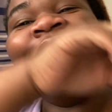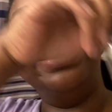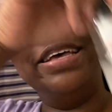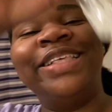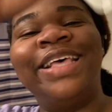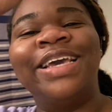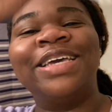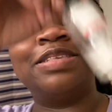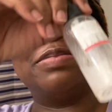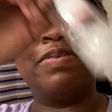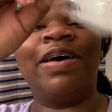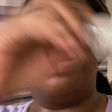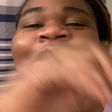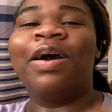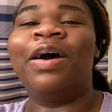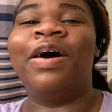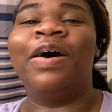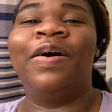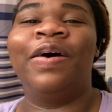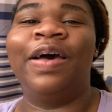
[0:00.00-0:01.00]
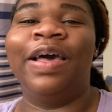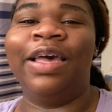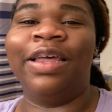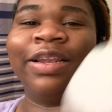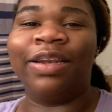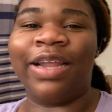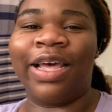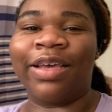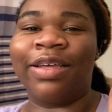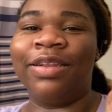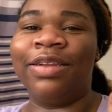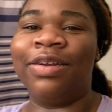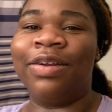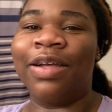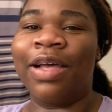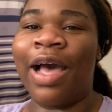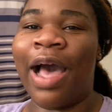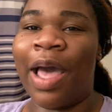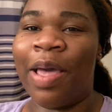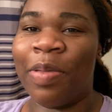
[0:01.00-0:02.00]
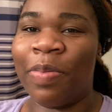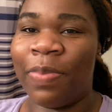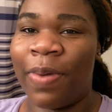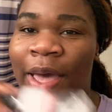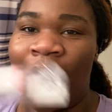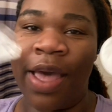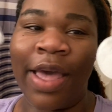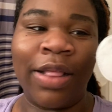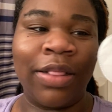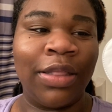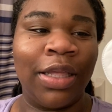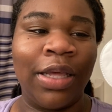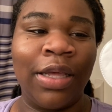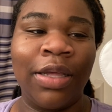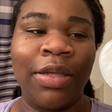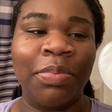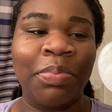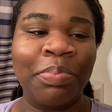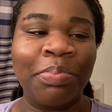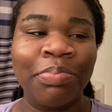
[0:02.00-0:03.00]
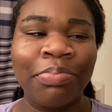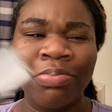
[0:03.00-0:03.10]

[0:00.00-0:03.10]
Taking some alcohol and like a little cotton pad thing.